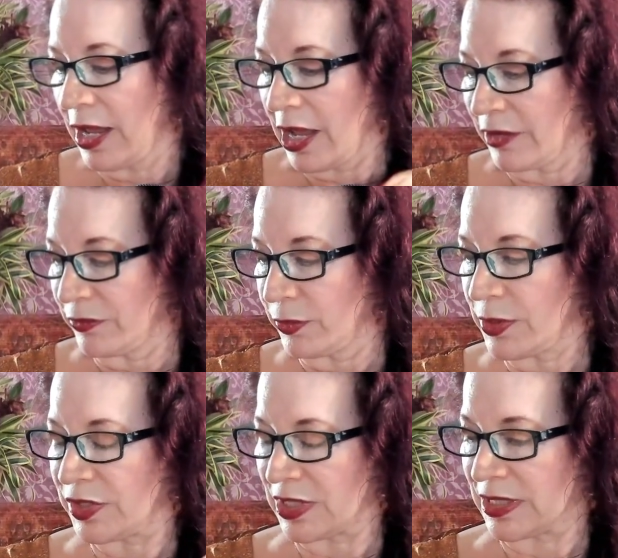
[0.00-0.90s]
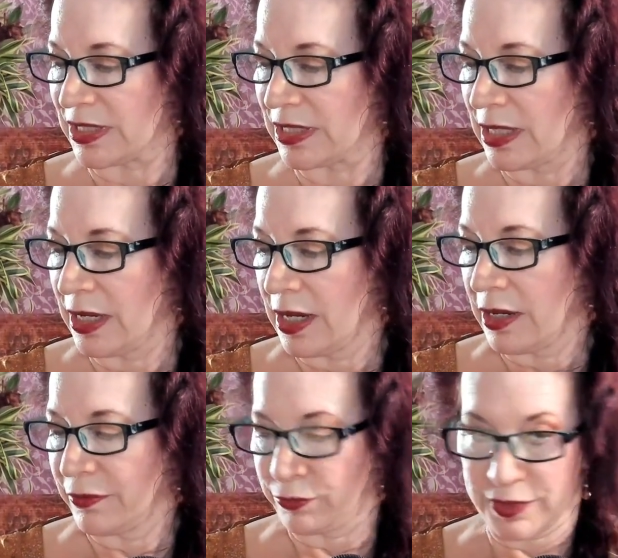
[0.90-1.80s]
and
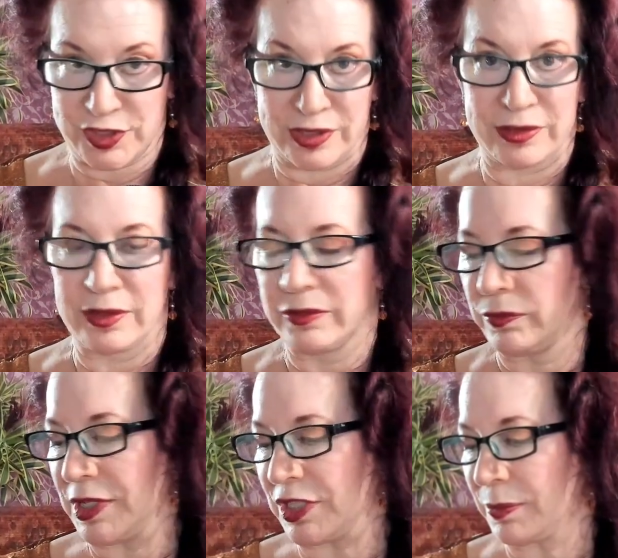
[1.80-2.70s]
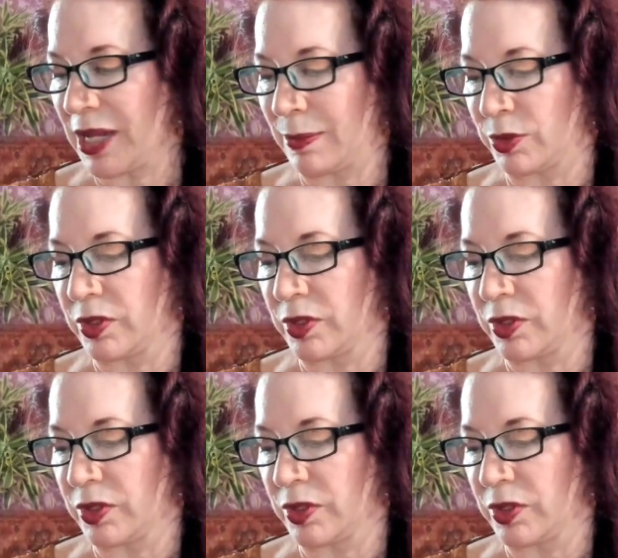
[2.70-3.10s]
Friston, recent paper,